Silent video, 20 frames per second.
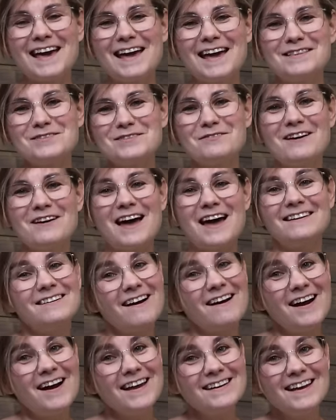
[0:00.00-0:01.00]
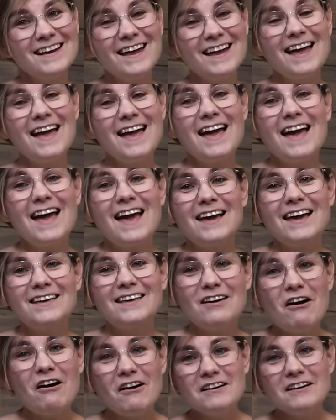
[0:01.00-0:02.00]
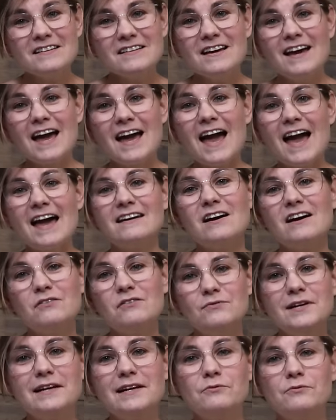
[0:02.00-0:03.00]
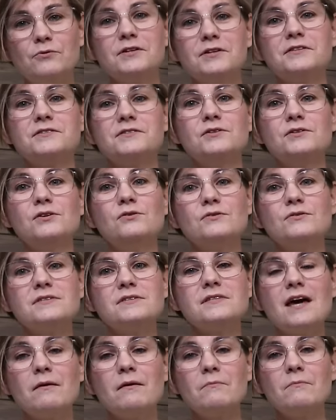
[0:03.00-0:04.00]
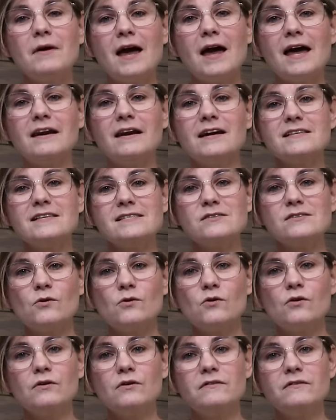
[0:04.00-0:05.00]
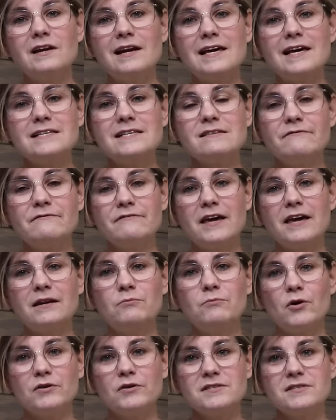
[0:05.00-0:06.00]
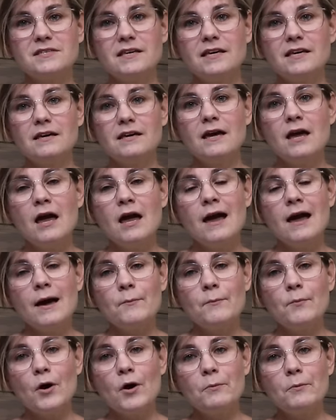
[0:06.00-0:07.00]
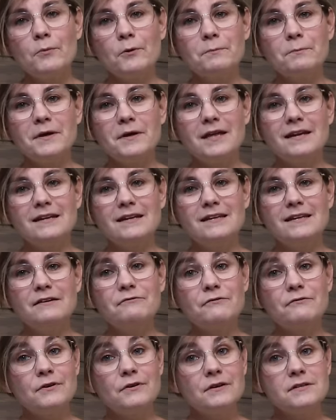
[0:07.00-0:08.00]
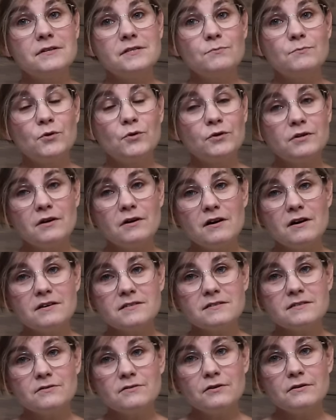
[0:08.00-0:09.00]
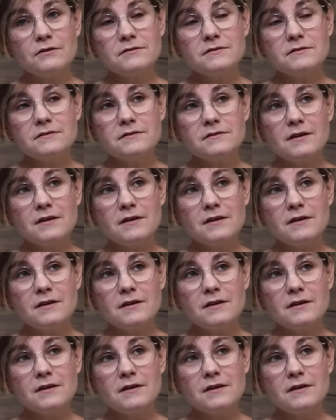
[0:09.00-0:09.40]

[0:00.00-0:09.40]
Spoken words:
hand-dyed yarn. And I really wanted to use them, and I saw the Lace and Fade Boxy pop up in different podcasters'